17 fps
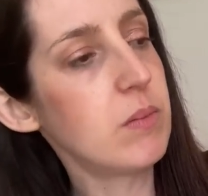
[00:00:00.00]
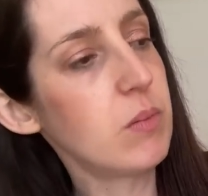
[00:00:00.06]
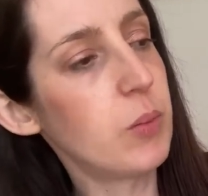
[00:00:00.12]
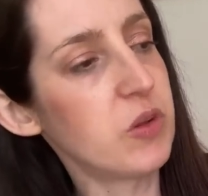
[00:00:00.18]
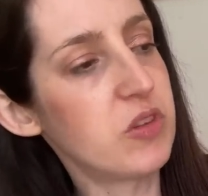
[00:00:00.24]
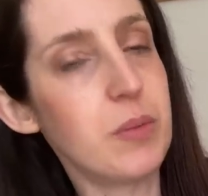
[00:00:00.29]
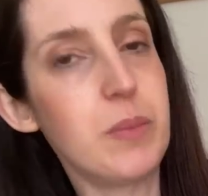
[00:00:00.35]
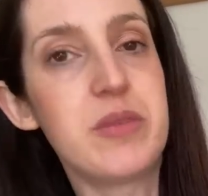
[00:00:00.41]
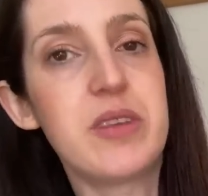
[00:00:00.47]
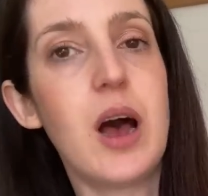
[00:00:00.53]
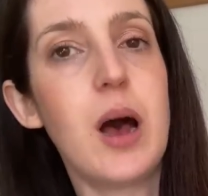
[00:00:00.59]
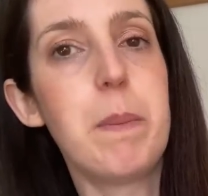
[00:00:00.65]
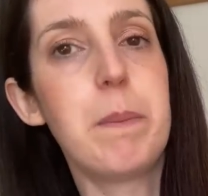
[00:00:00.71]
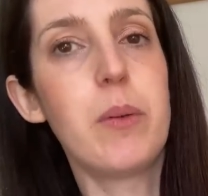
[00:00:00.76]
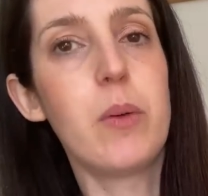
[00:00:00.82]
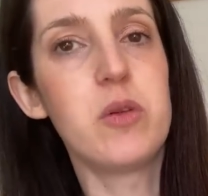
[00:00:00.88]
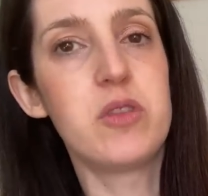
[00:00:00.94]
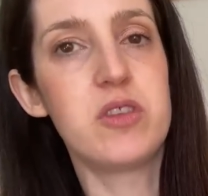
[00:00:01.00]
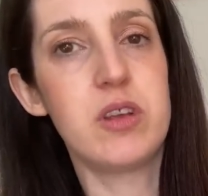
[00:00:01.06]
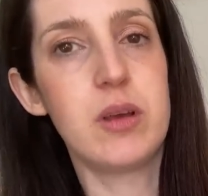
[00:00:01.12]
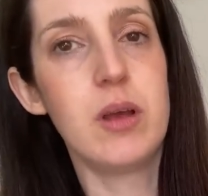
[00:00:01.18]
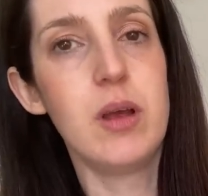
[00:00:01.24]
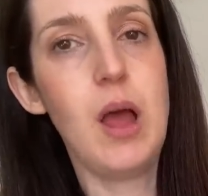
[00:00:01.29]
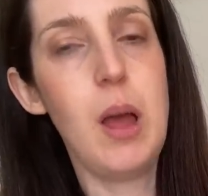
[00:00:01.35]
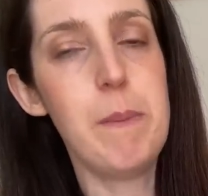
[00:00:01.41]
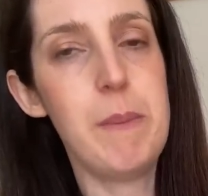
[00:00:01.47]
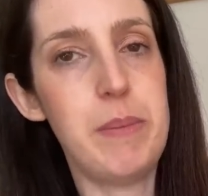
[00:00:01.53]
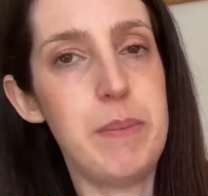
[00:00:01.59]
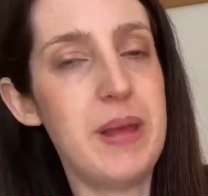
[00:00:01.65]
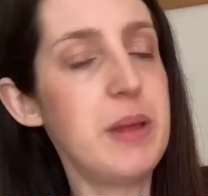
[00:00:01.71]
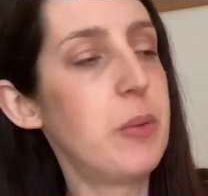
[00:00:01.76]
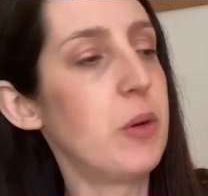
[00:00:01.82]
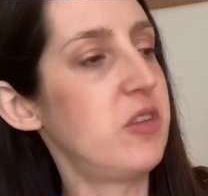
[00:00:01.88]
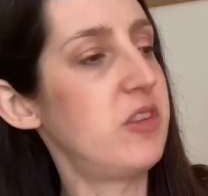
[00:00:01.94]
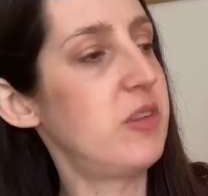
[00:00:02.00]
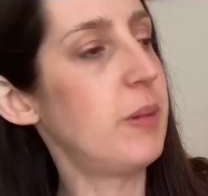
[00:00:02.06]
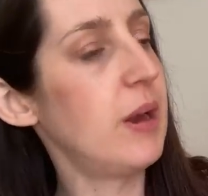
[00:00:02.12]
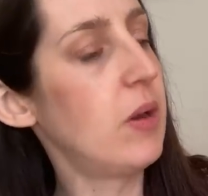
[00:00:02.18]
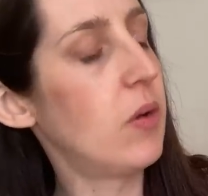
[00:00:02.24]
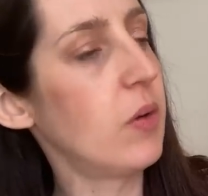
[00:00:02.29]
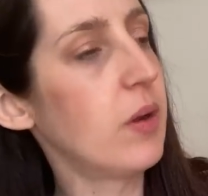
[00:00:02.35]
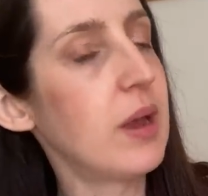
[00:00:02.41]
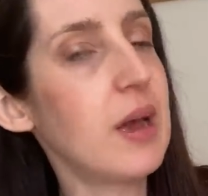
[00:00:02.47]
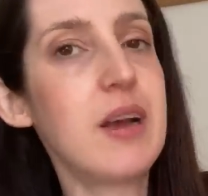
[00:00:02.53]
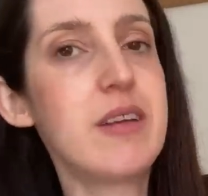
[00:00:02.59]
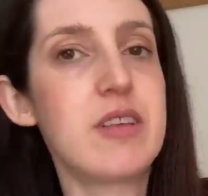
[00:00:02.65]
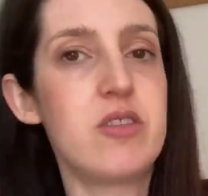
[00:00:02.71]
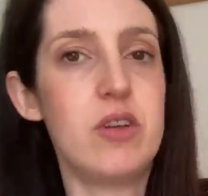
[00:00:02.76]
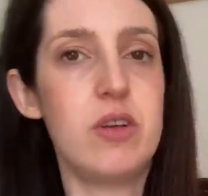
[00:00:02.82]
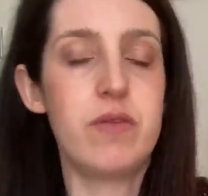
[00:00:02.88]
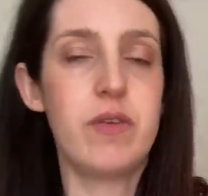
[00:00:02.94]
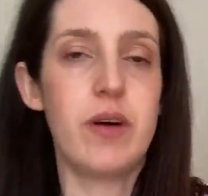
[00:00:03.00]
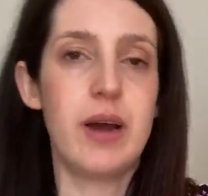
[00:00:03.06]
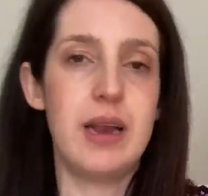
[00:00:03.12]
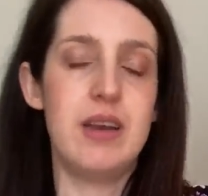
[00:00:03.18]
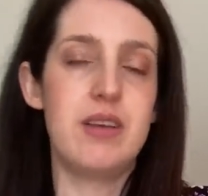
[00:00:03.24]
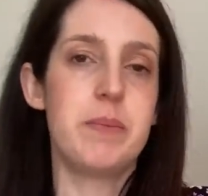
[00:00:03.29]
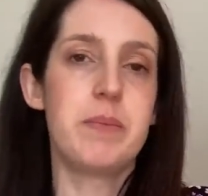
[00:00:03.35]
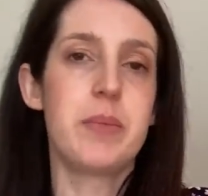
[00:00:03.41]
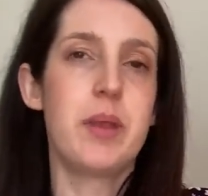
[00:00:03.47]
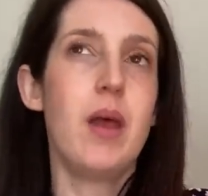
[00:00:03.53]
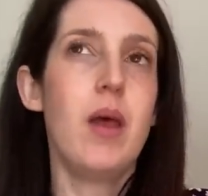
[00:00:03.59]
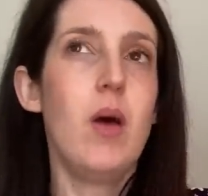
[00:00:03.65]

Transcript: bottoms up or to maybe make the bodice a bit longer because I do find